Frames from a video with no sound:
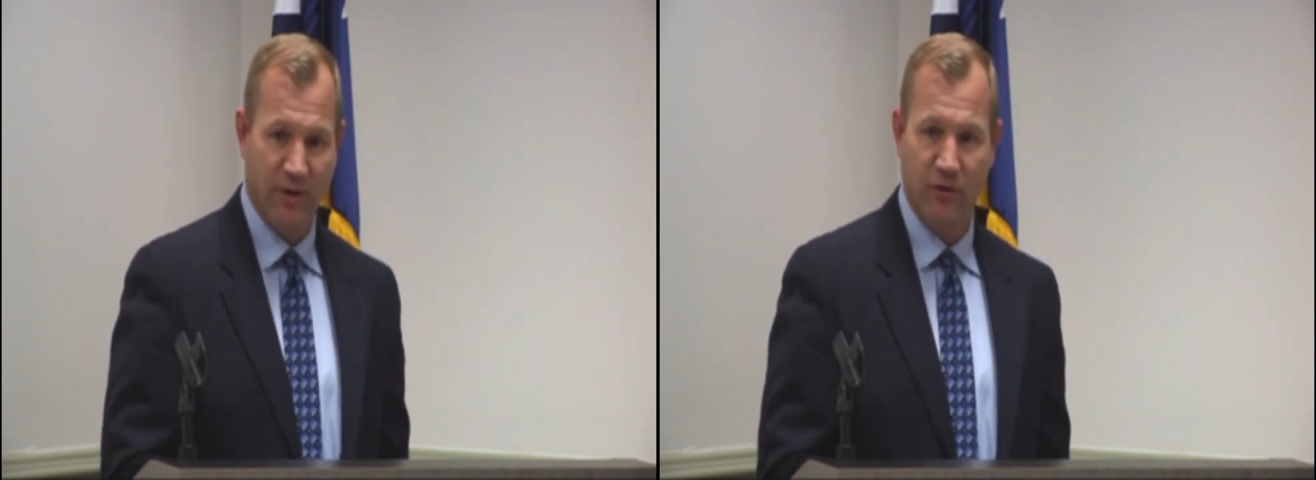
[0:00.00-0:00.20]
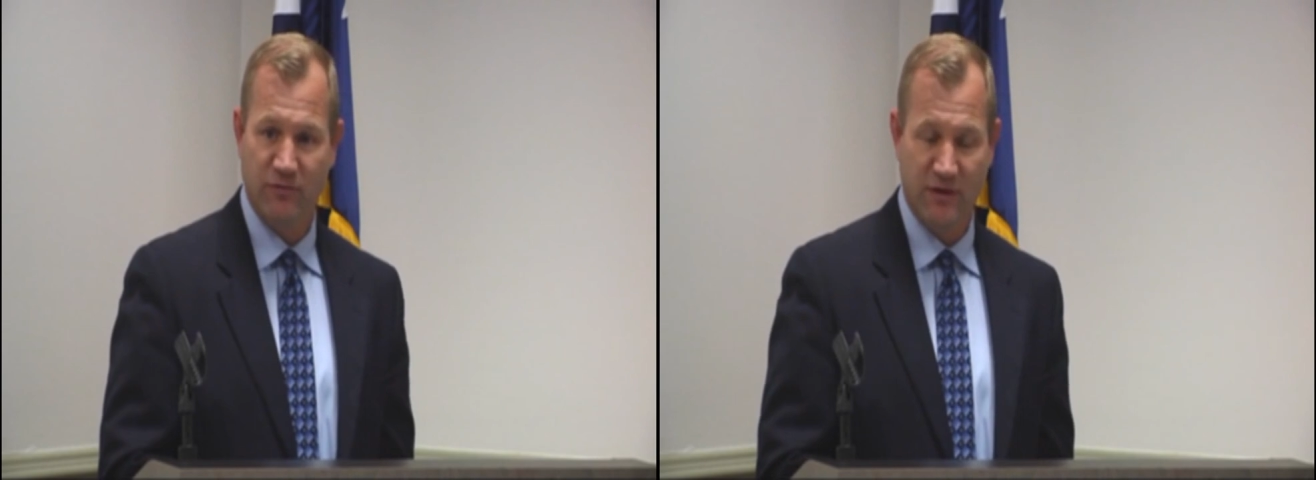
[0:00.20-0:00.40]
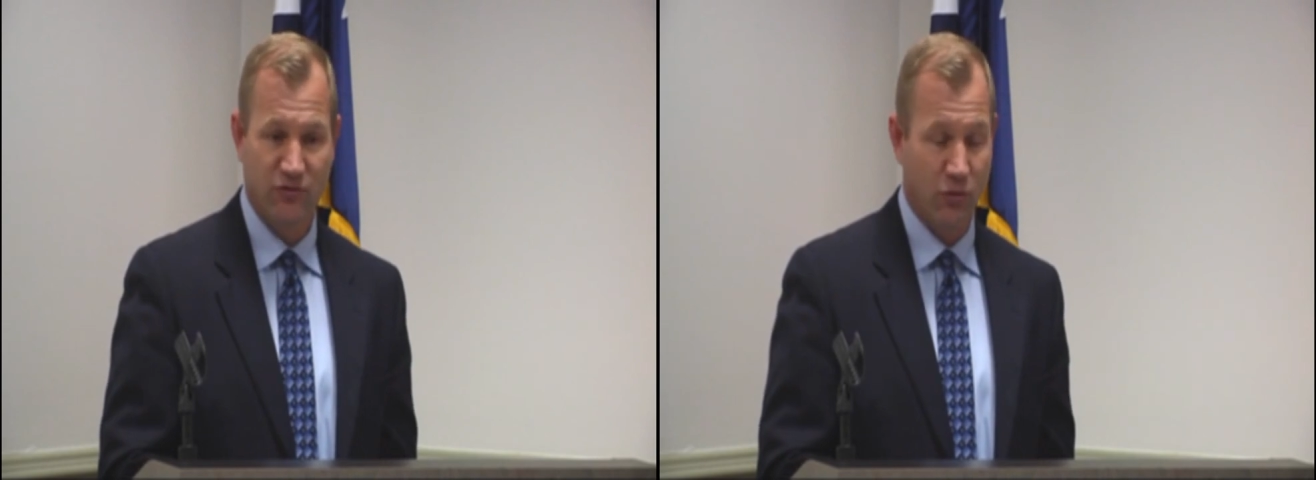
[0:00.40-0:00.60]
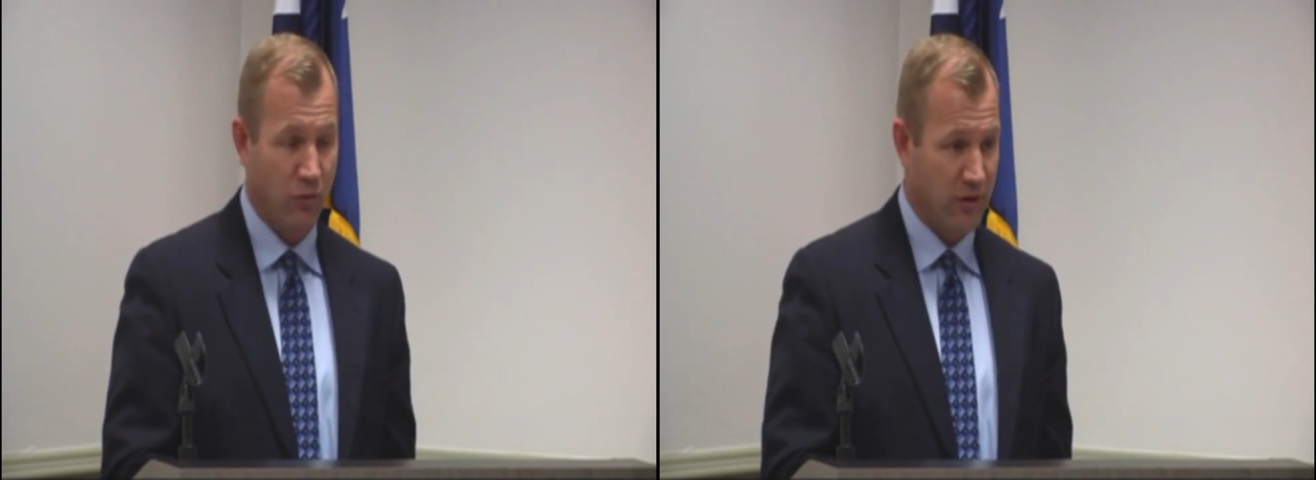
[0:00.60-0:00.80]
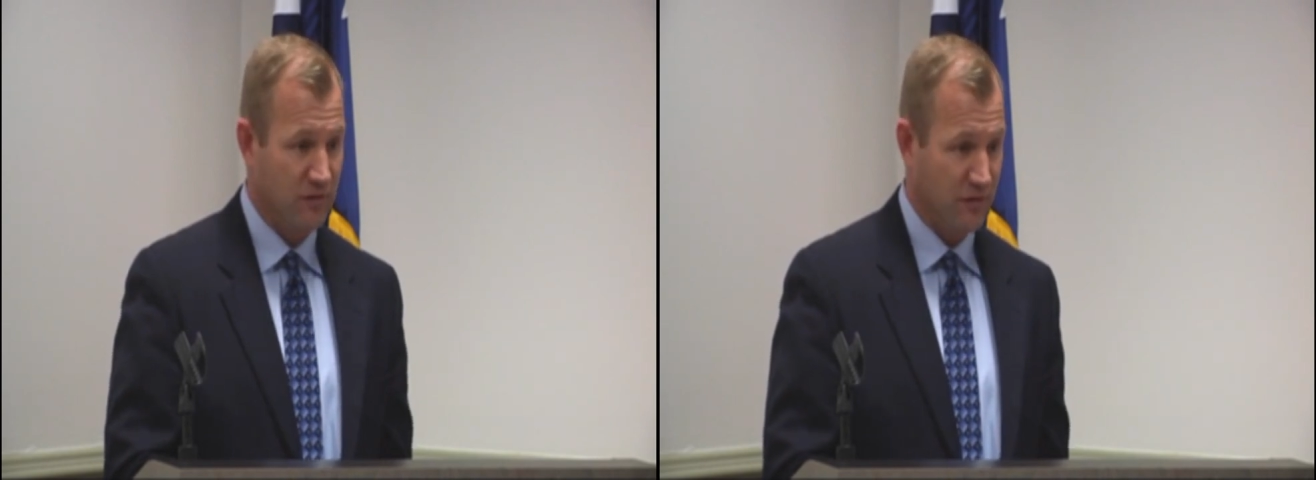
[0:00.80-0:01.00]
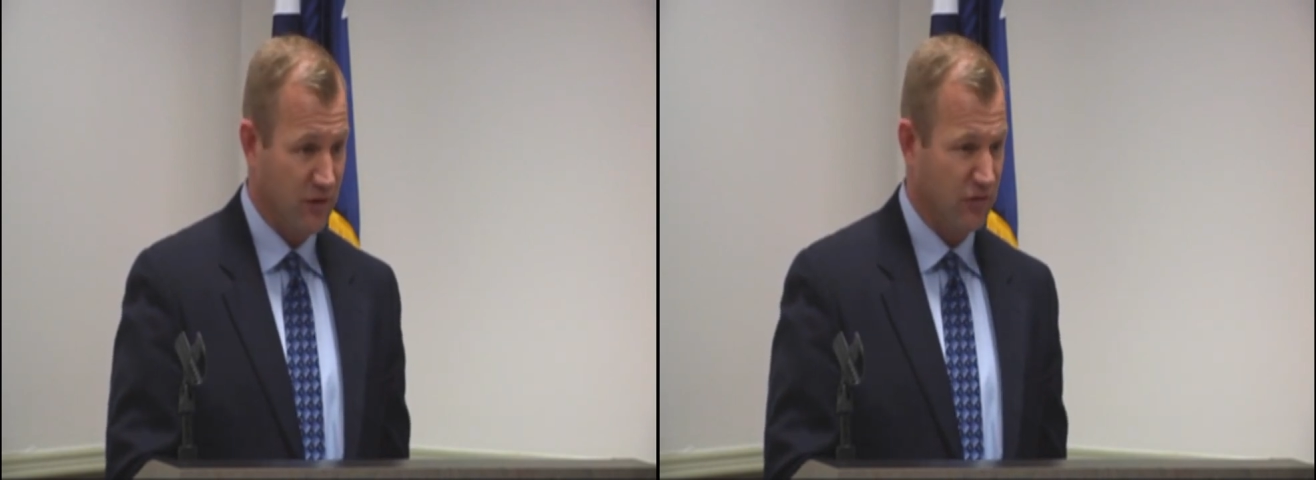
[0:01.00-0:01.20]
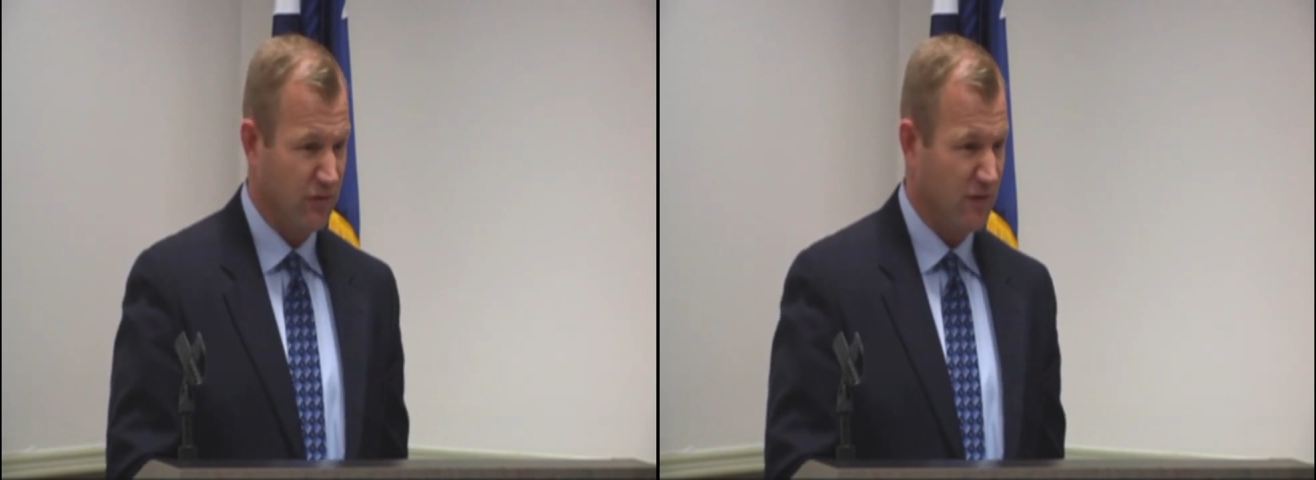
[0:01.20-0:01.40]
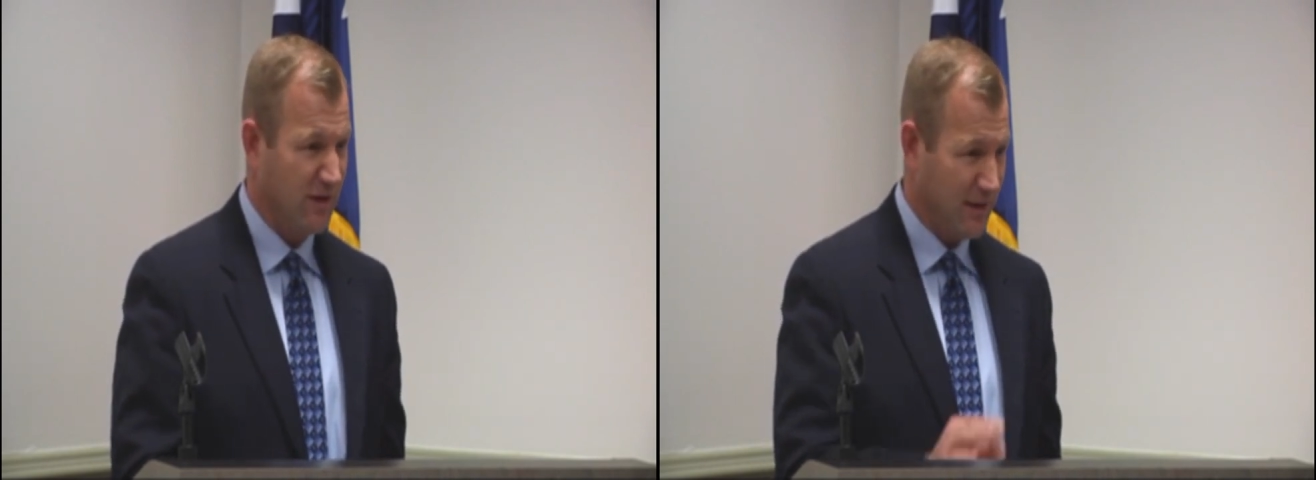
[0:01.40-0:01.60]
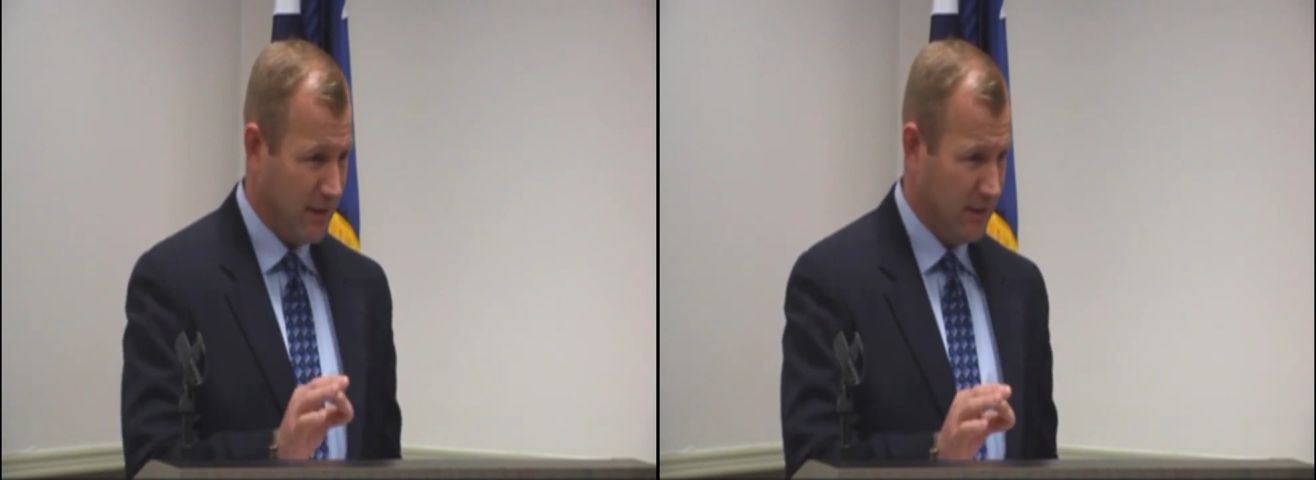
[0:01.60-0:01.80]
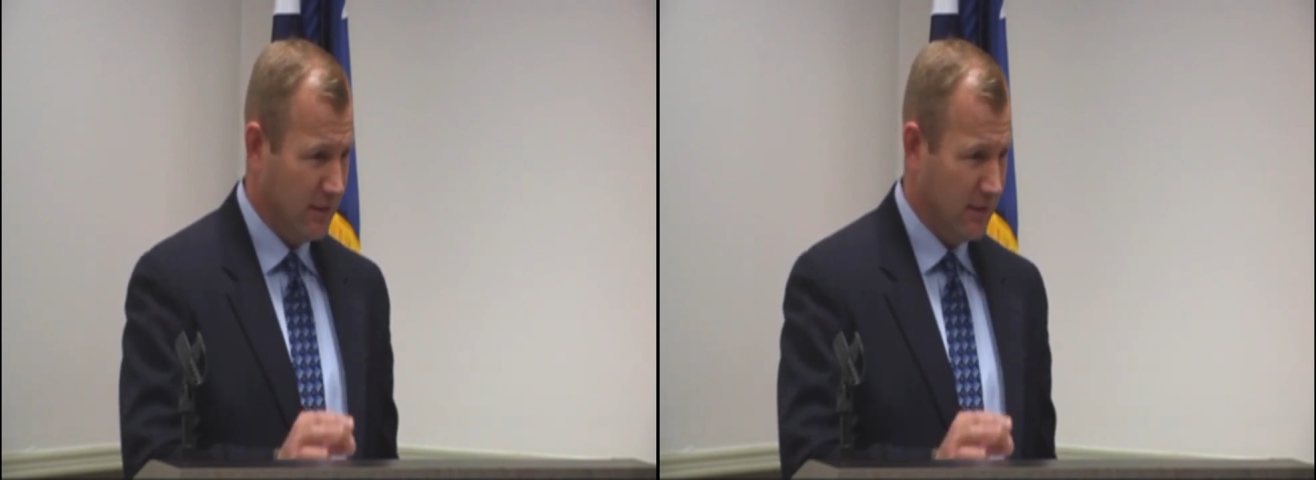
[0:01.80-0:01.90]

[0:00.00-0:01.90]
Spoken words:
their parent-teacher organizations,